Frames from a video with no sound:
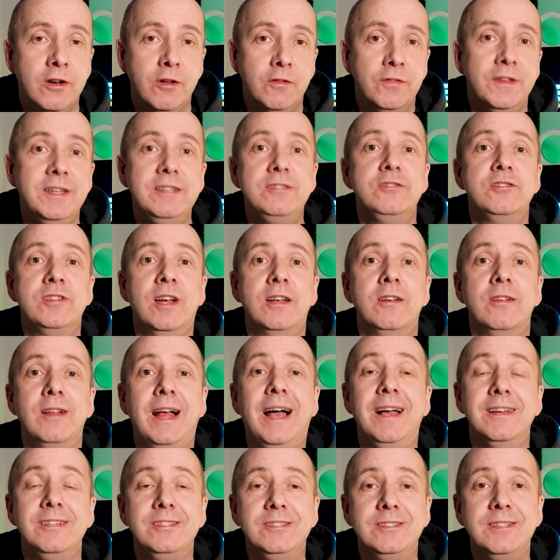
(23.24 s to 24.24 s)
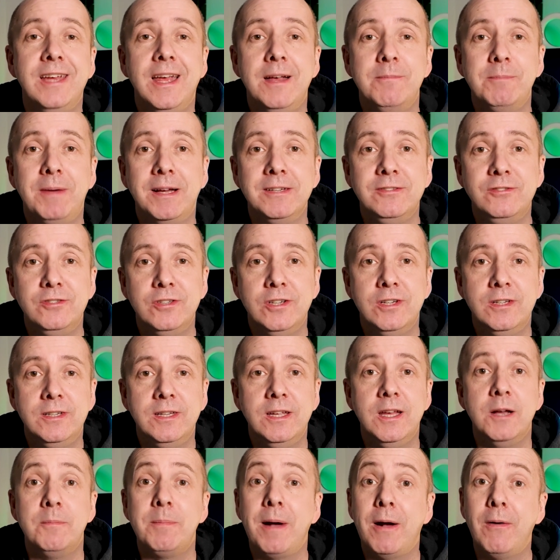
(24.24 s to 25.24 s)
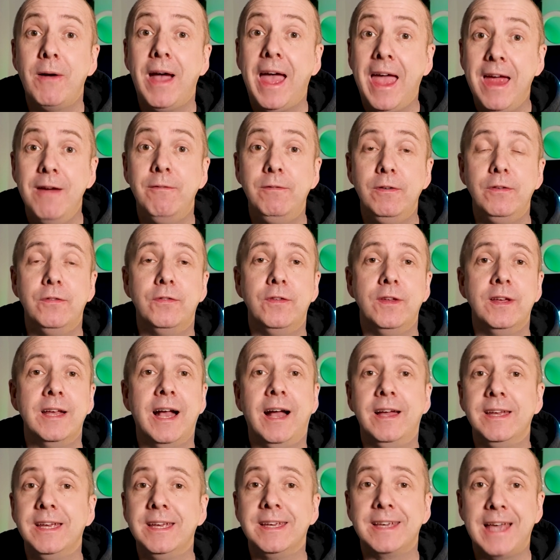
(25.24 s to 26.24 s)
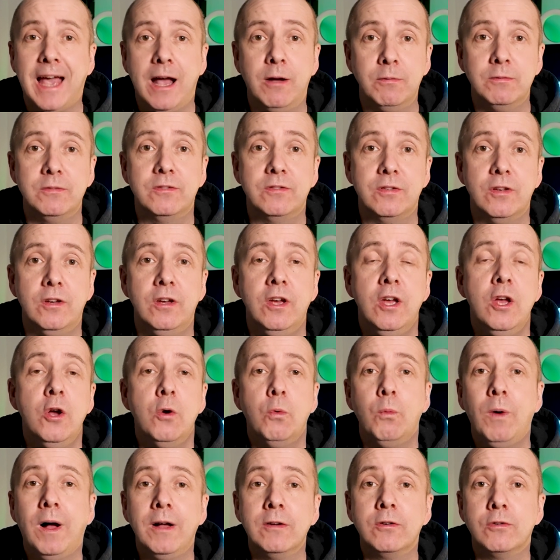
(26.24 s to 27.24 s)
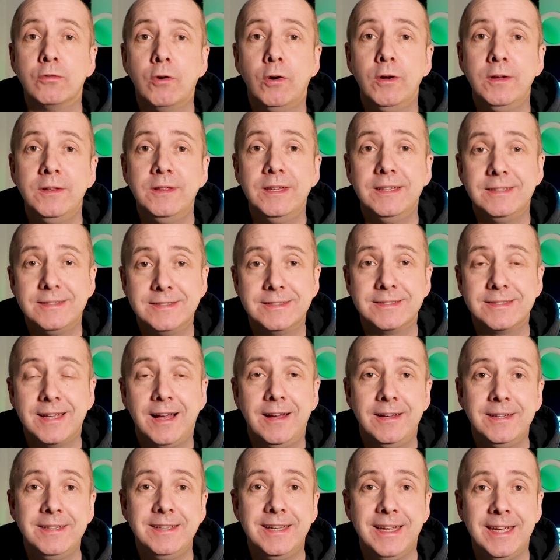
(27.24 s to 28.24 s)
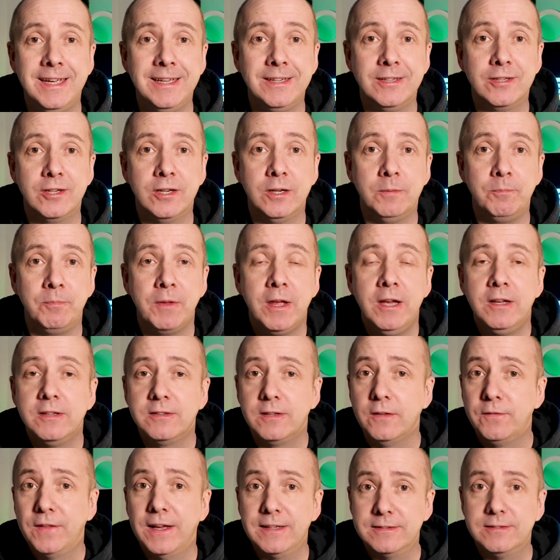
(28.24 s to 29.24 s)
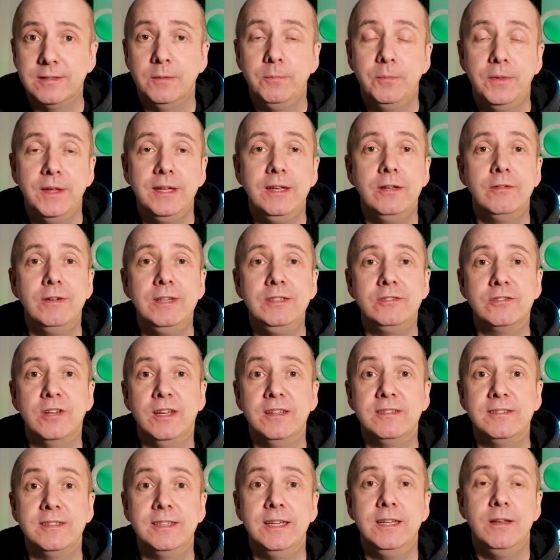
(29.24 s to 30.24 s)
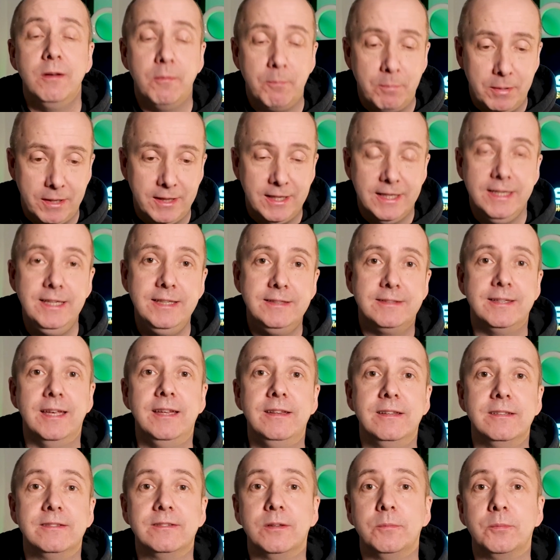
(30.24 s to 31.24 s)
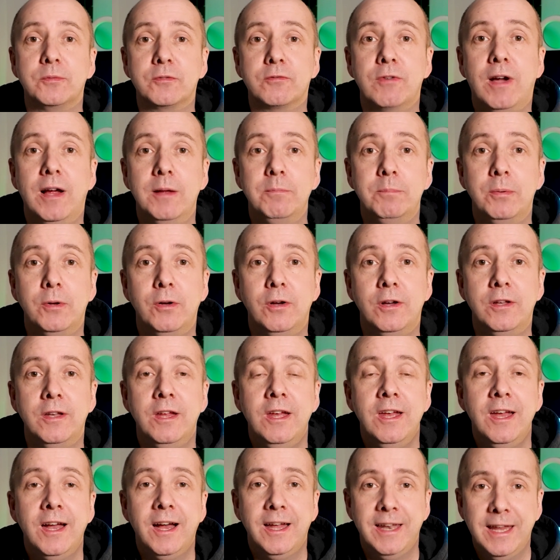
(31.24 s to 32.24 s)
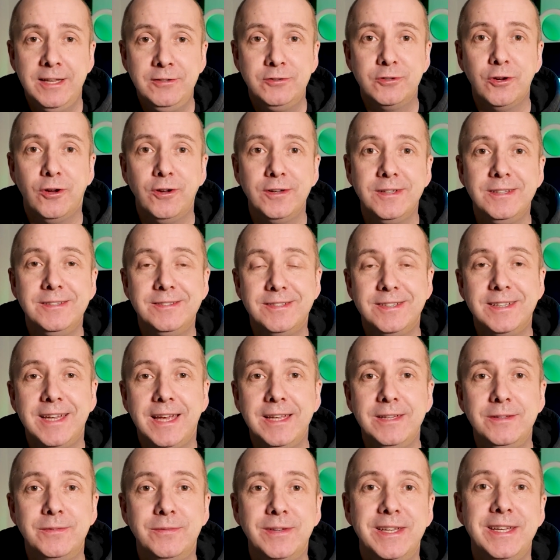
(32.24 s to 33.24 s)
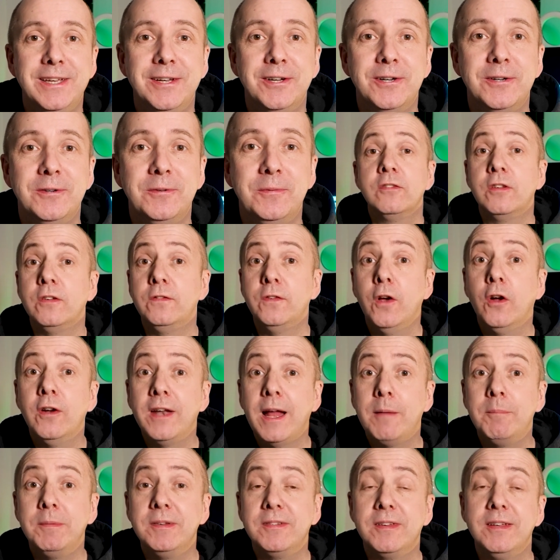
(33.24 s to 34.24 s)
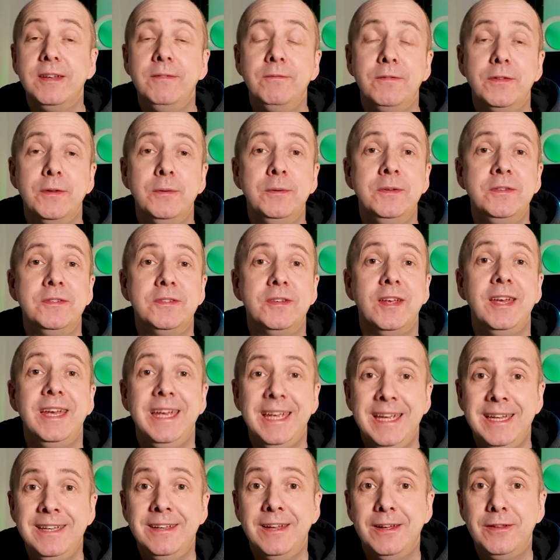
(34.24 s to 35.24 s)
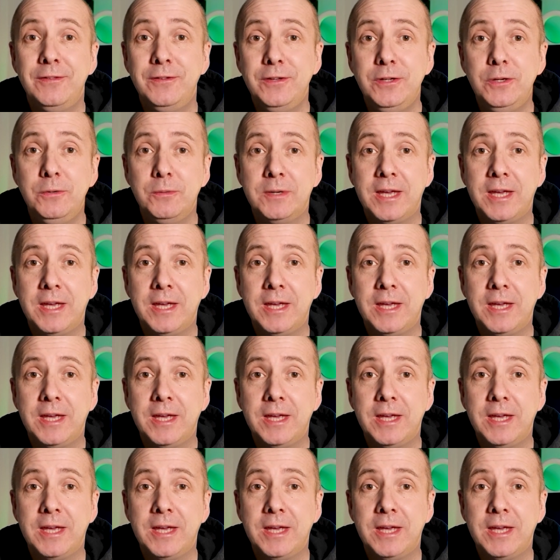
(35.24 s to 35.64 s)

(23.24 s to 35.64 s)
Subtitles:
And on this channel, I share my journey about everything I encounter while growing this side income. So if that's something you're interested in, please hit the subscribe button and enjoy today's video. So if you're an Amazon influencer in the